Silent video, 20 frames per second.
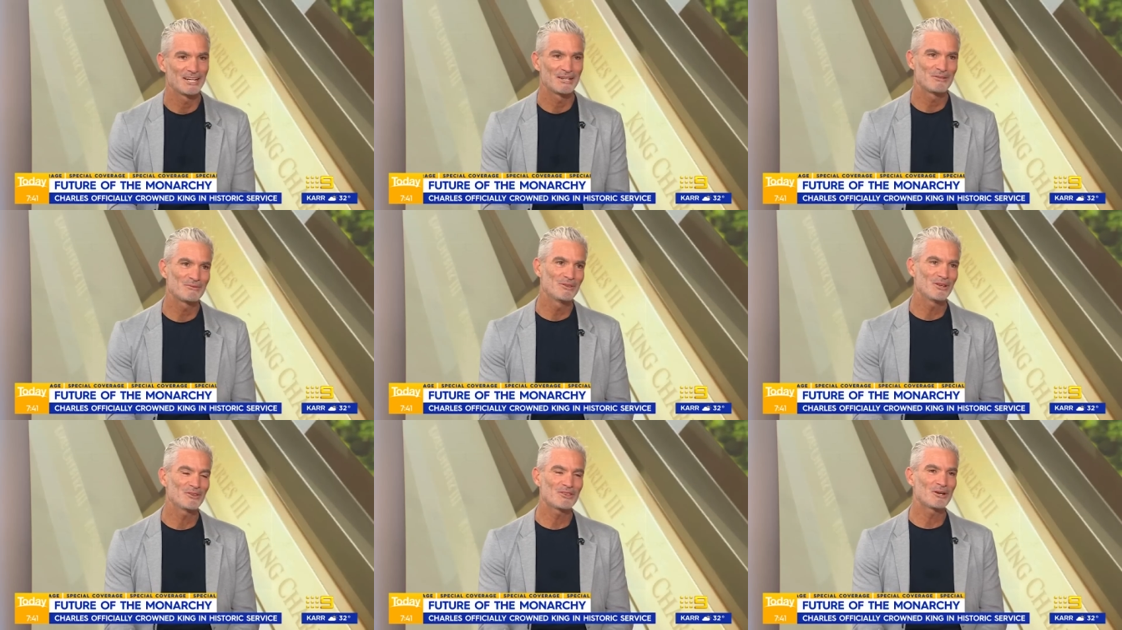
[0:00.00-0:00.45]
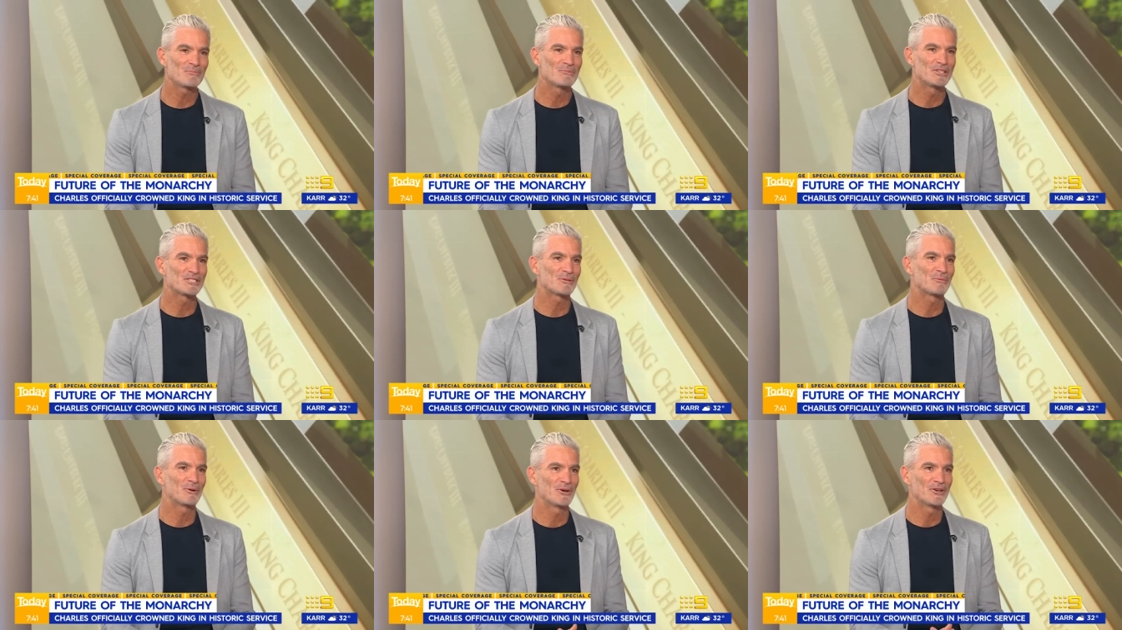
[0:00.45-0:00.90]
Uh, not that I'm
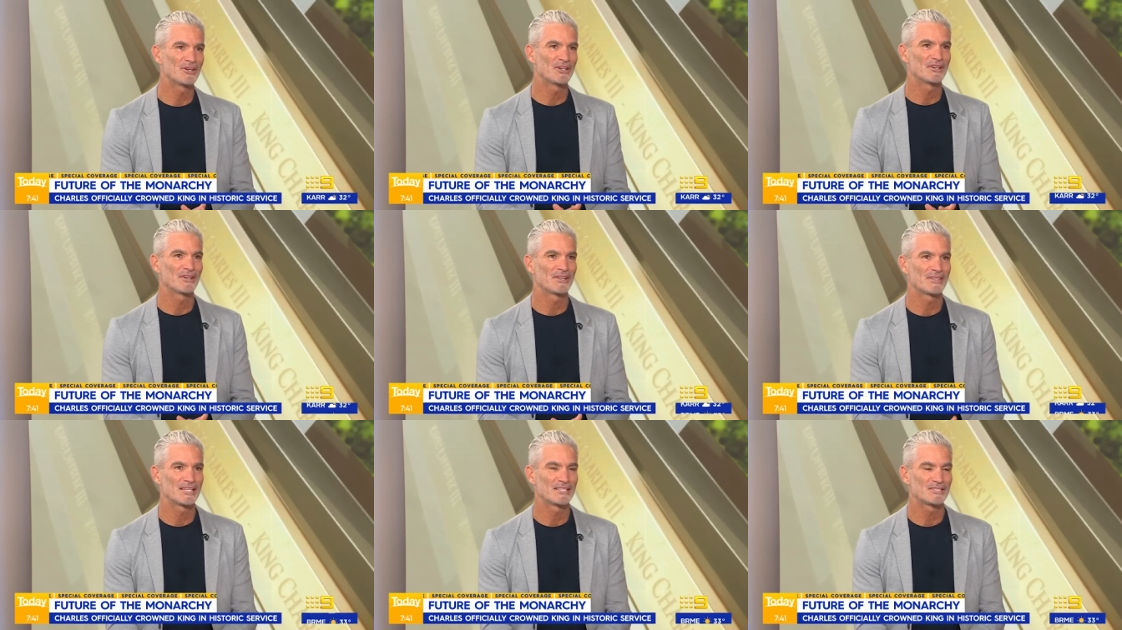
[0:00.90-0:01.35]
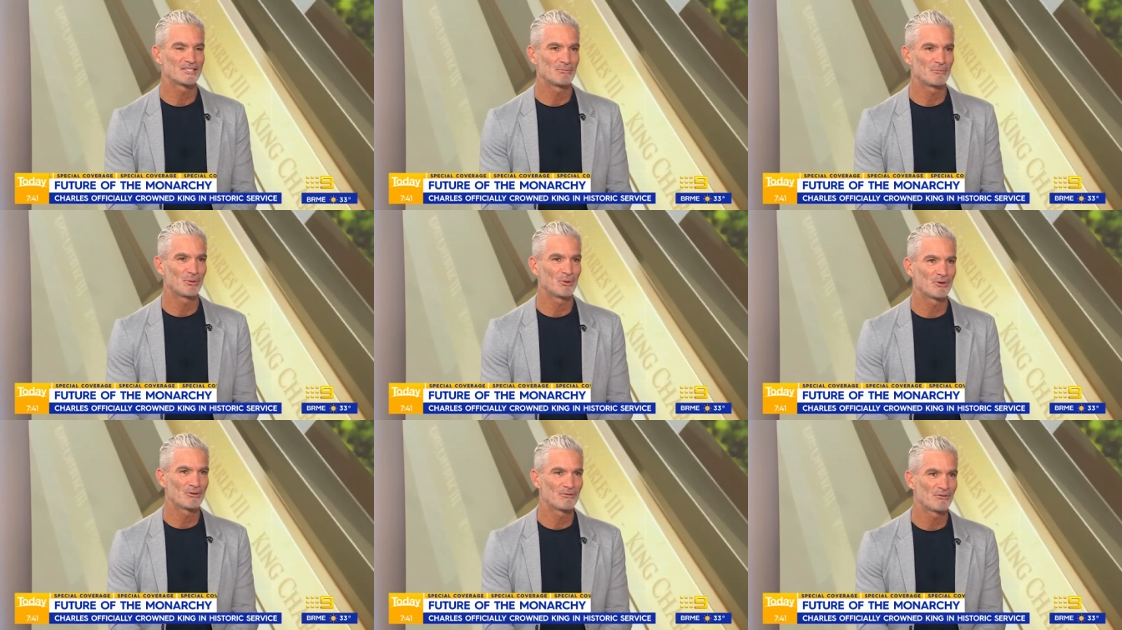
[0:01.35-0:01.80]
disappointed. I think it's
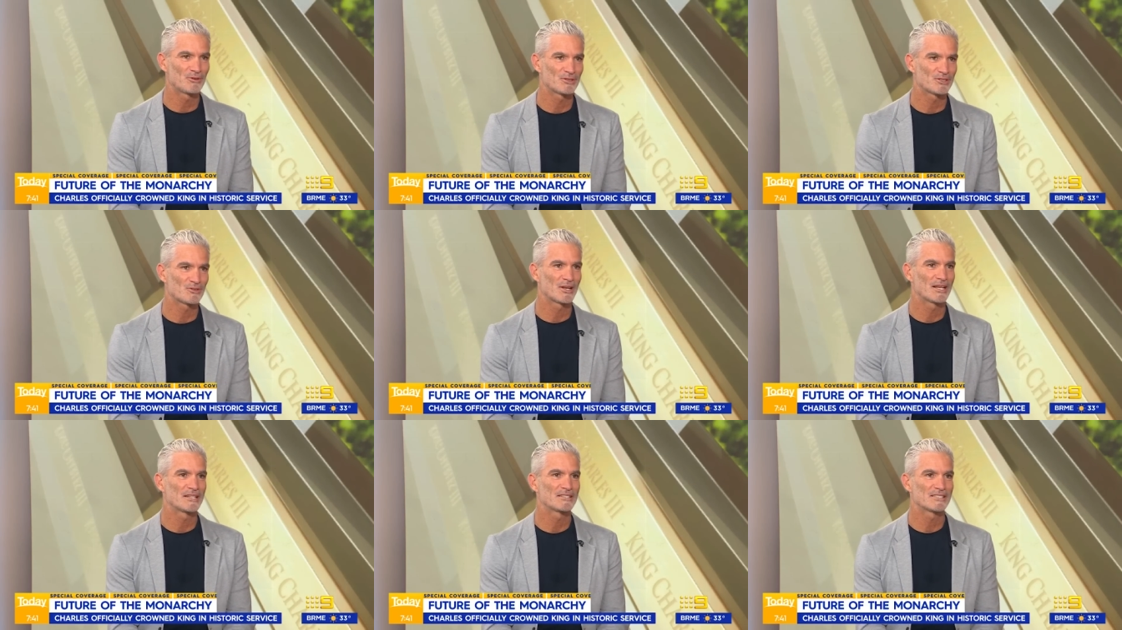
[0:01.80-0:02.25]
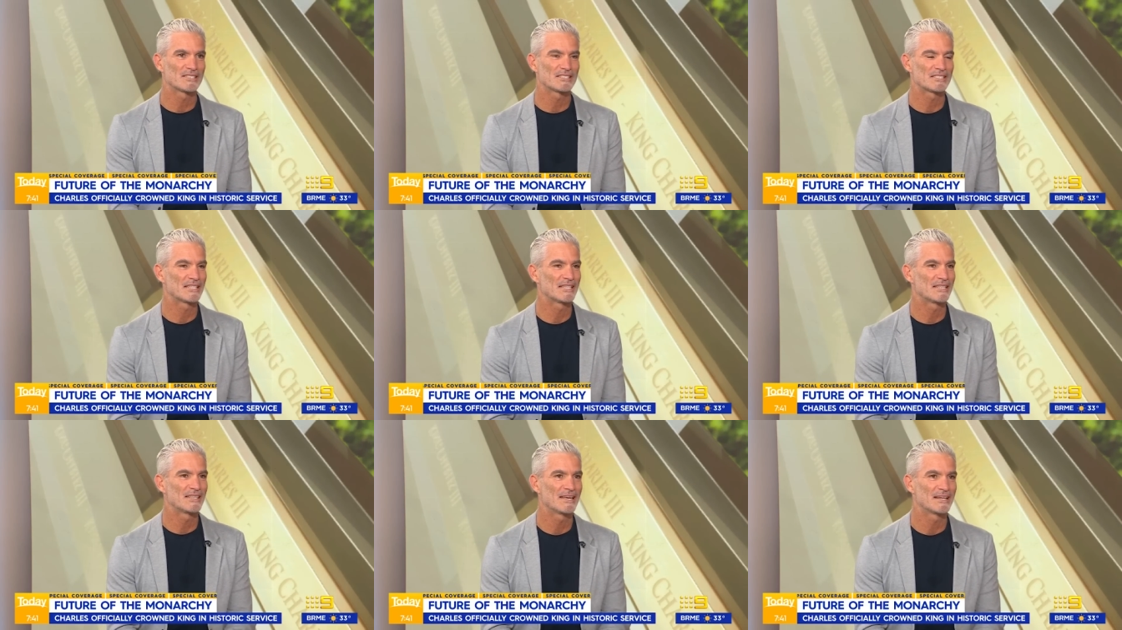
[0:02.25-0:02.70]
important for Australians to
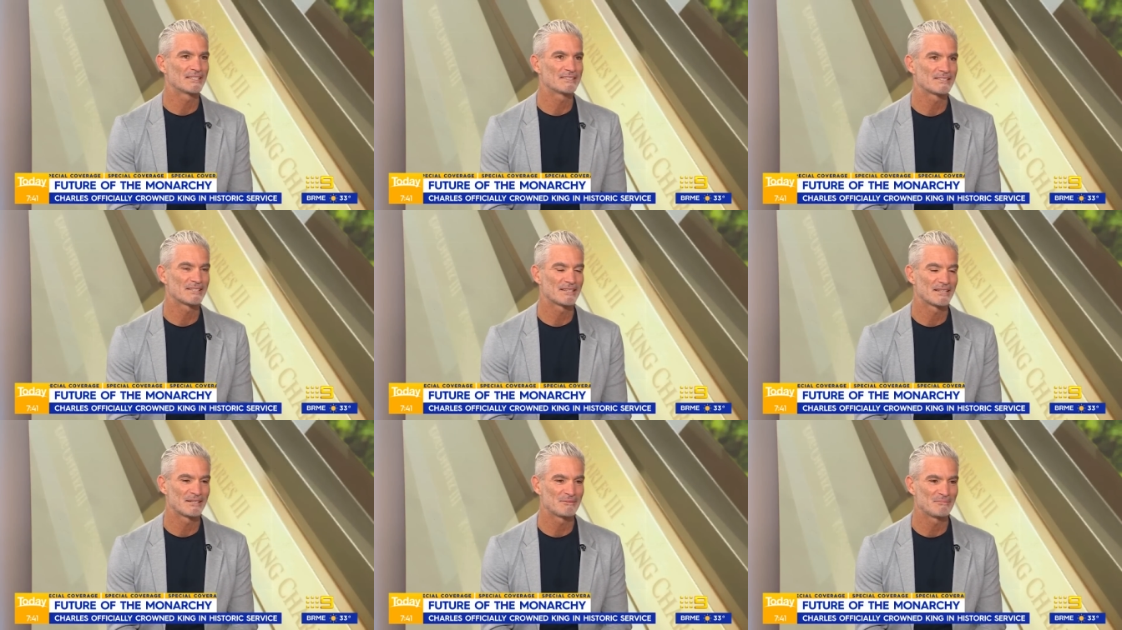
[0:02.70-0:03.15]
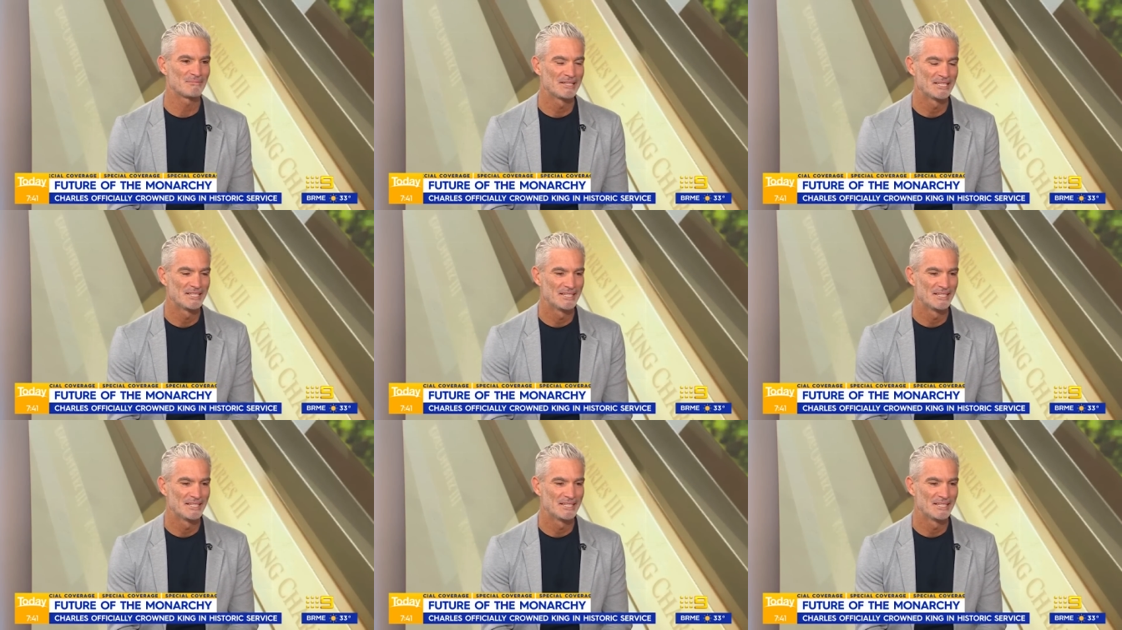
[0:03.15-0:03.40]
see that. Um,